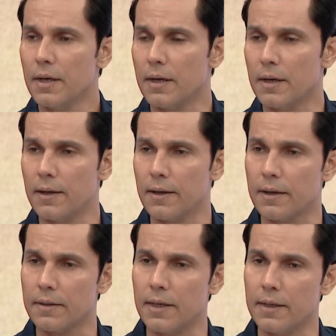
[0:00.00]

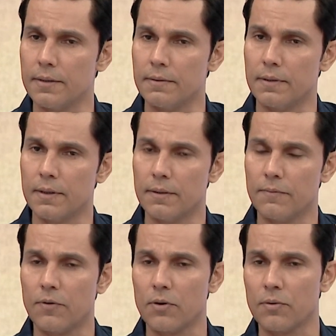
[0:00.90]
Uh, uh, uh,
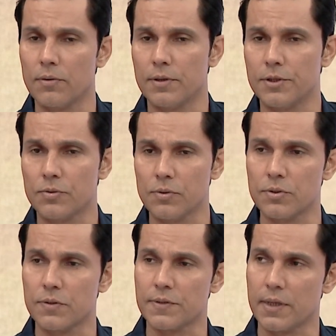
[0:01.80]
follow the
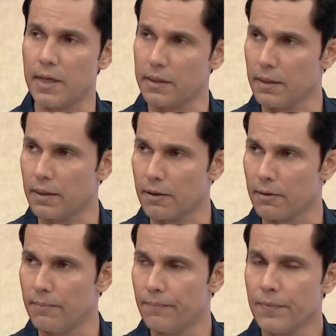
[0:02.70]
rituals of Sanatan
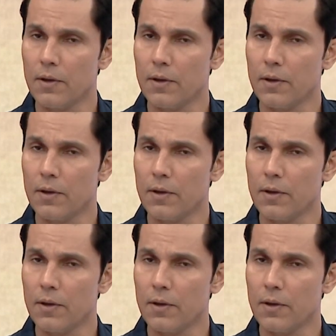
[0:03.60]
Dharam,